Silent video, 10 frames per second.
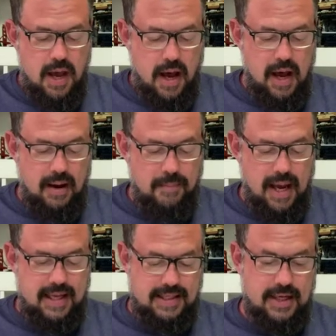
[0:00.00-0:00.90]
my
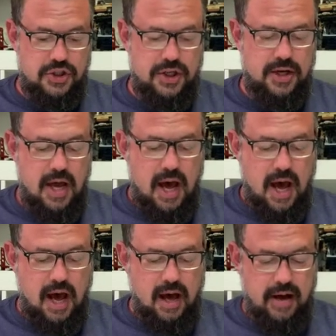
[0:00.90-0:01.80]
addiction
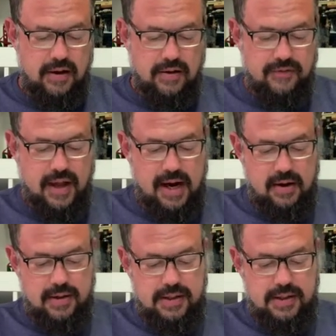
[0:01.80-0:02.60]
of LEGO.